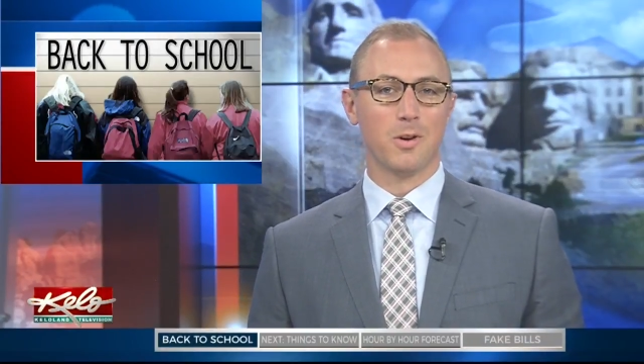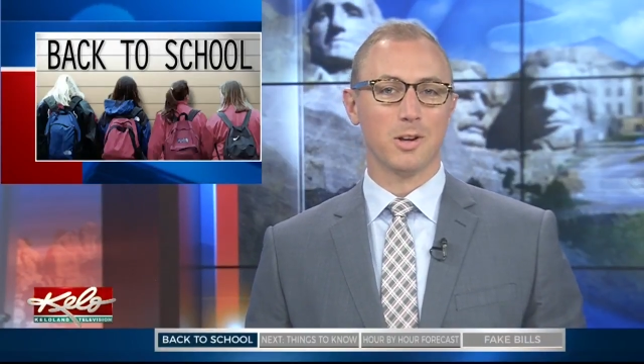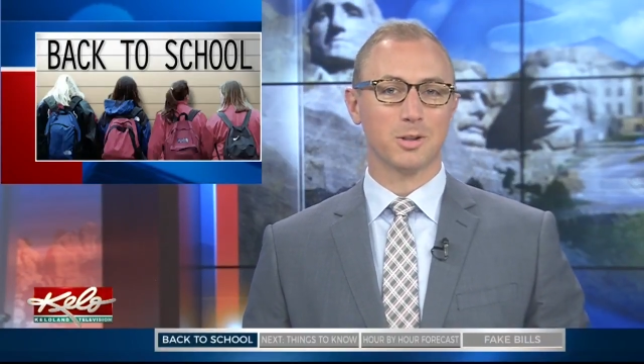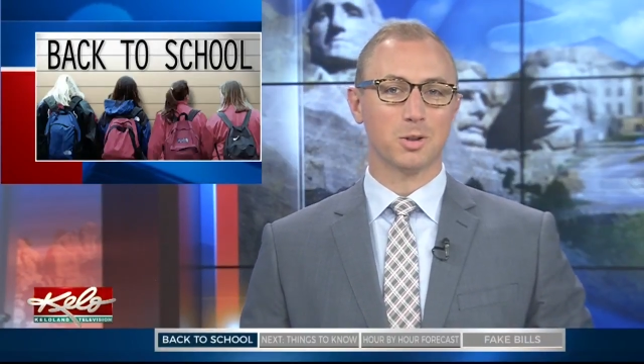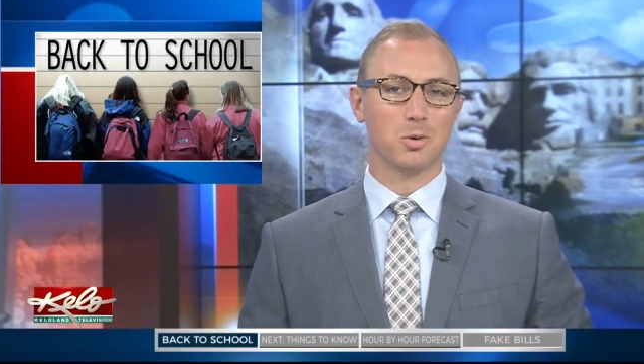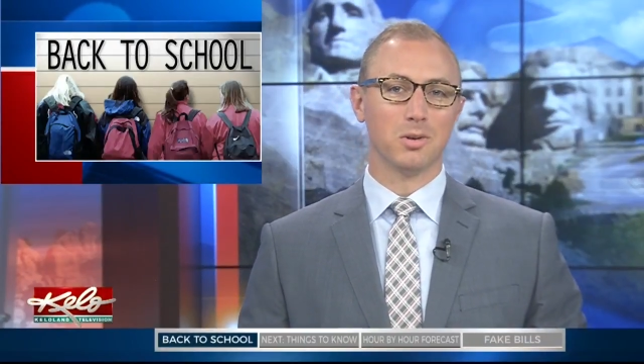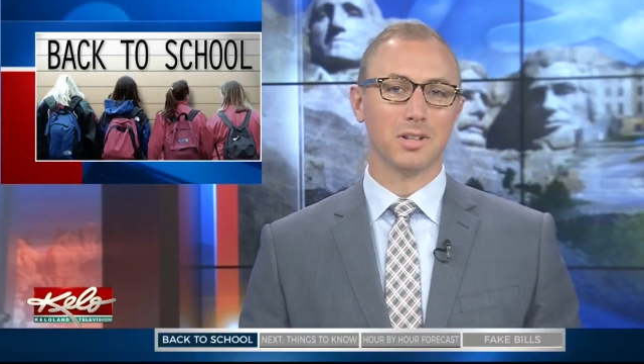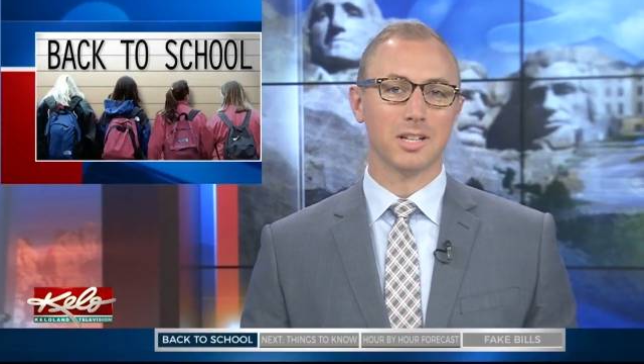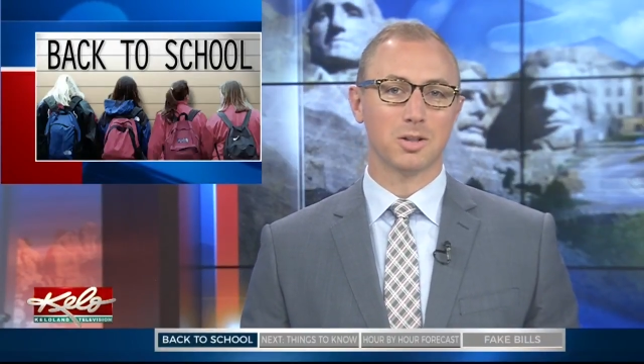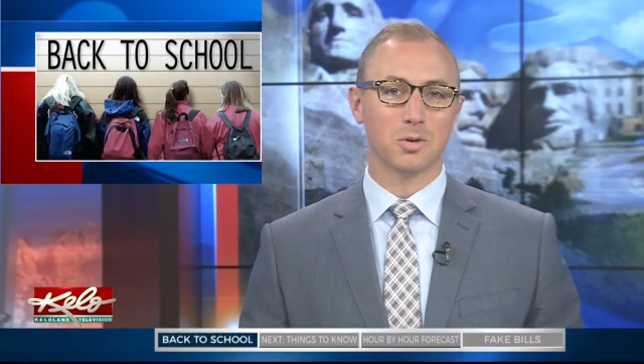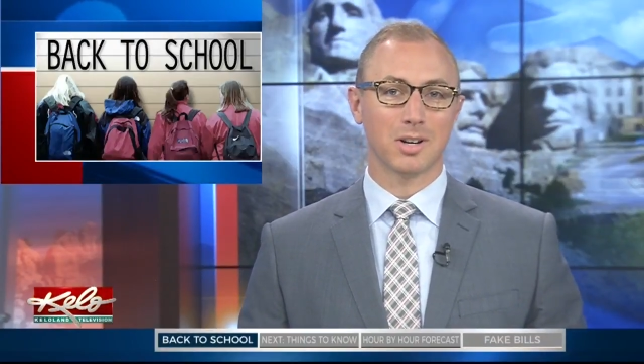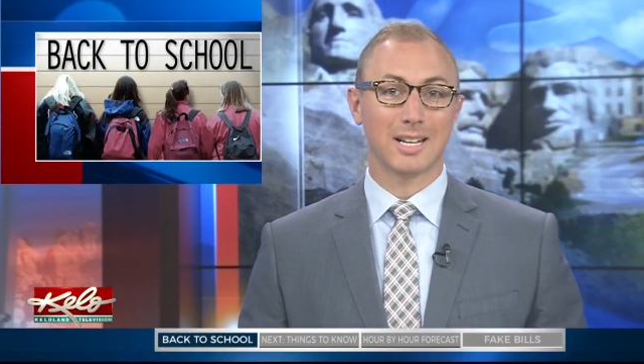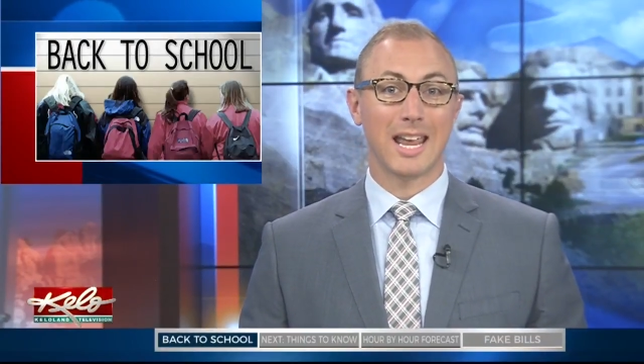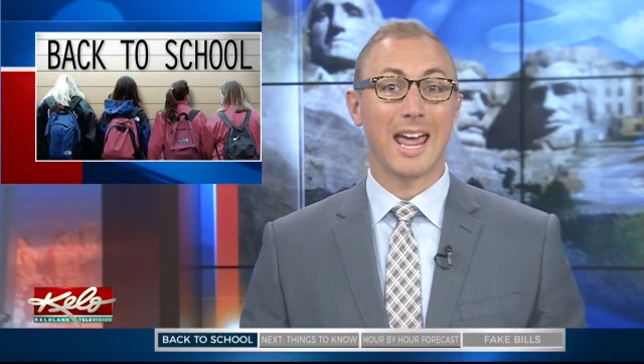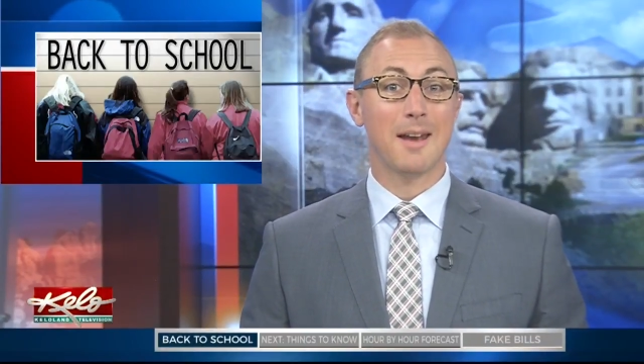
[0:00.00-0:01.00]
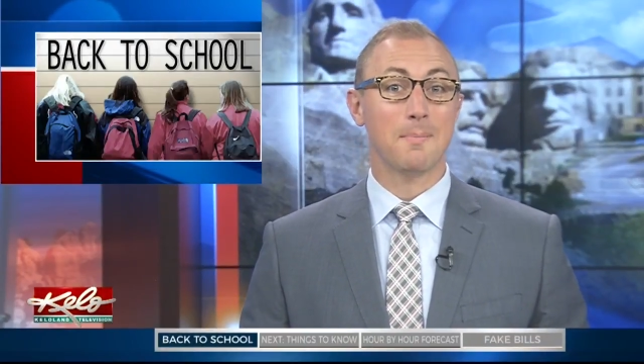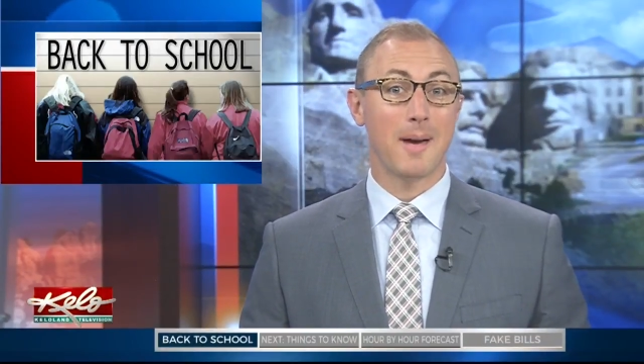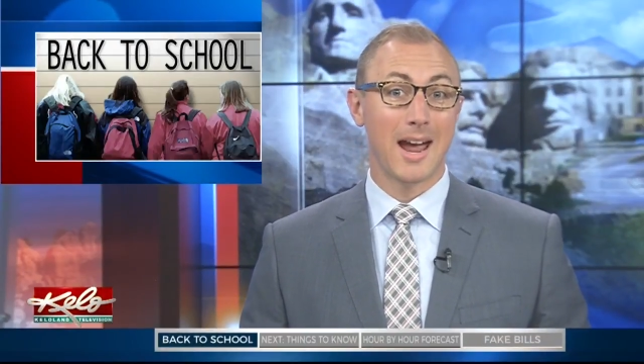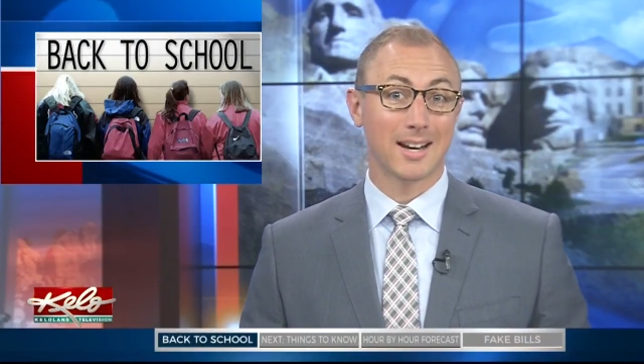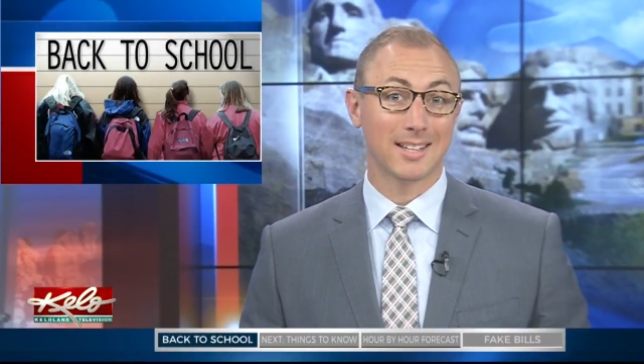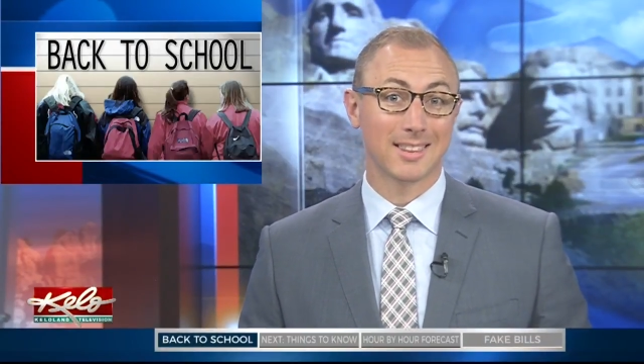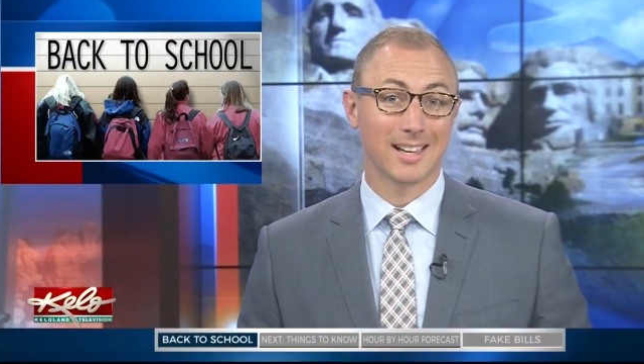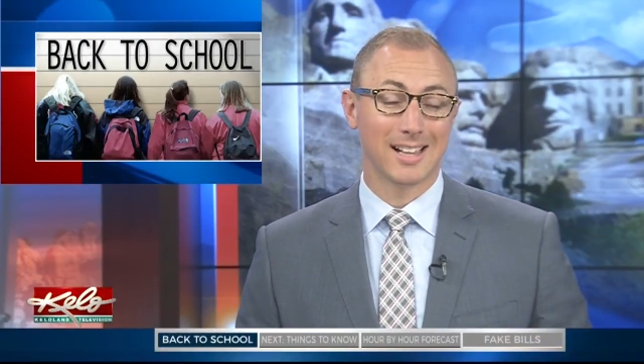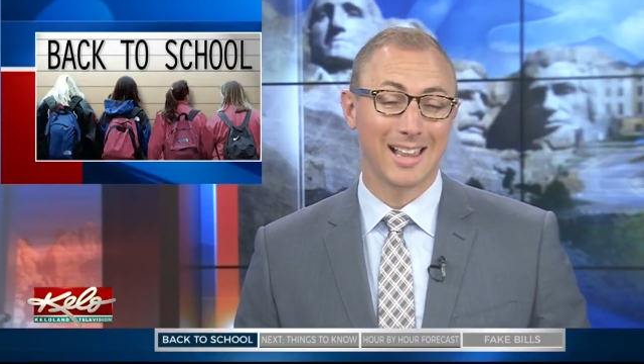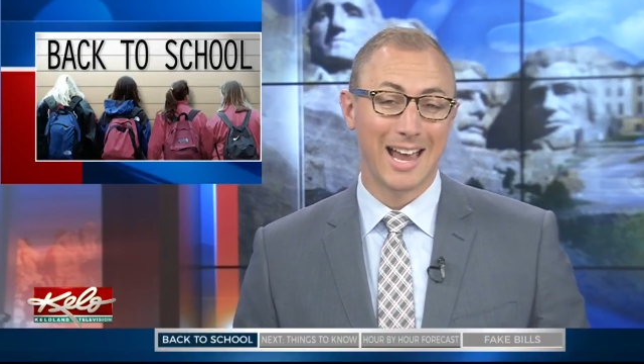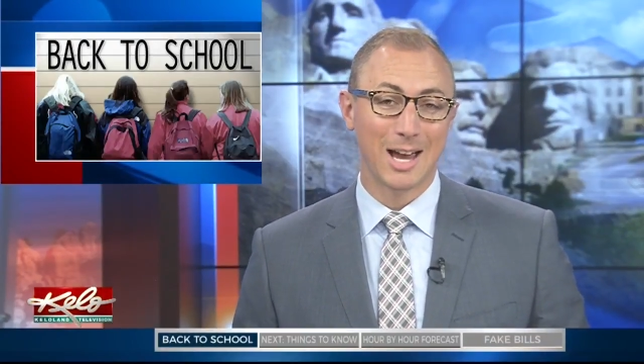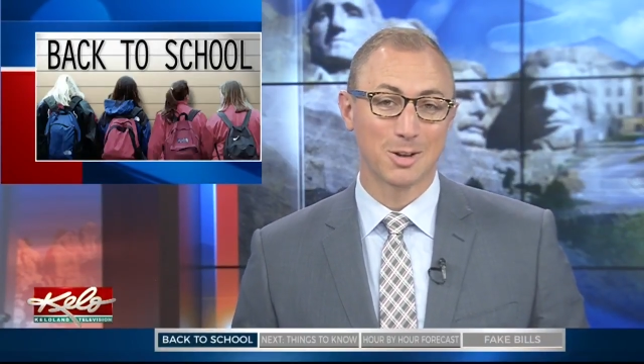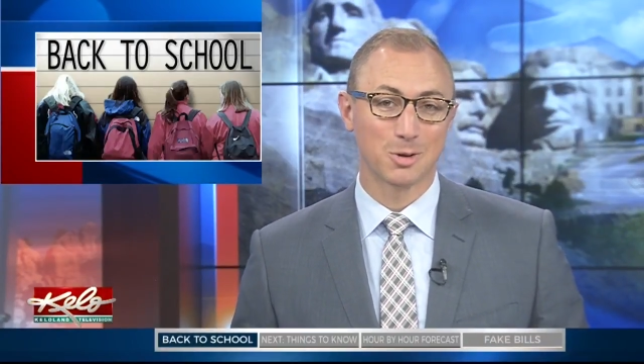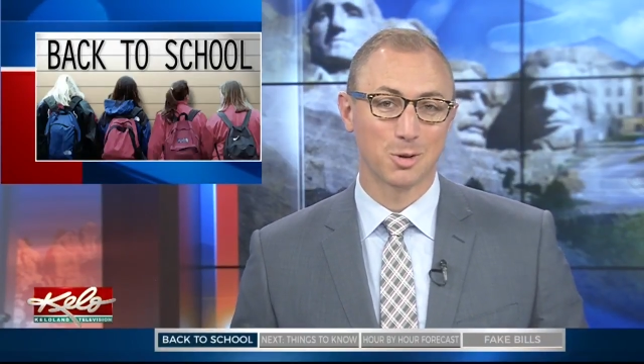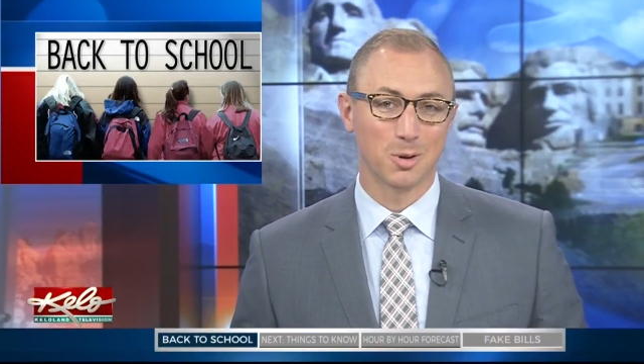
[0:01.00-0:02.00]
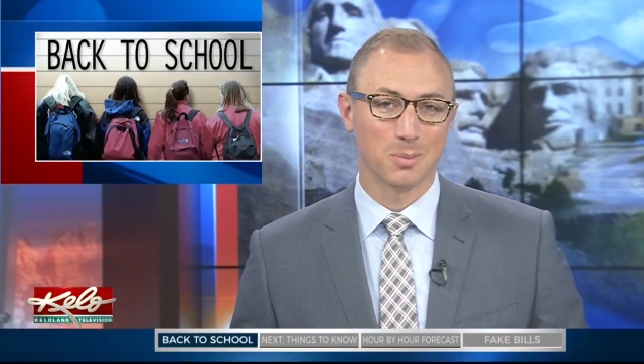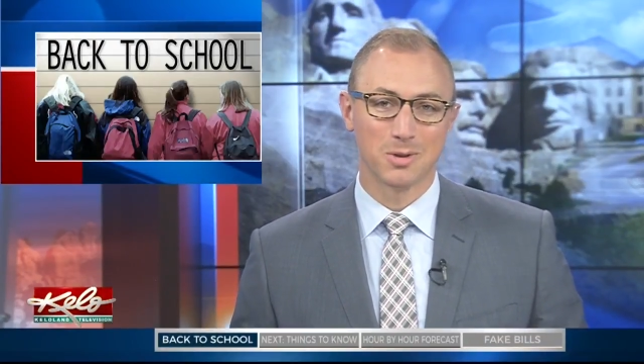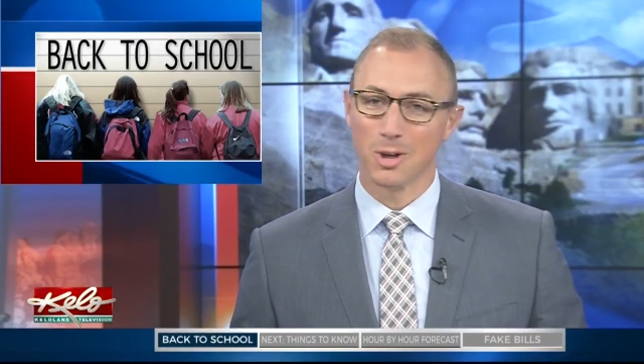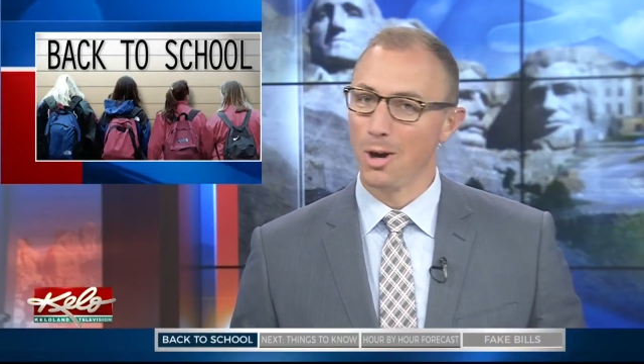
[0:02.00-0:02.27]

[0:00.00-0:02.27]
Falls School District head back to the classroom.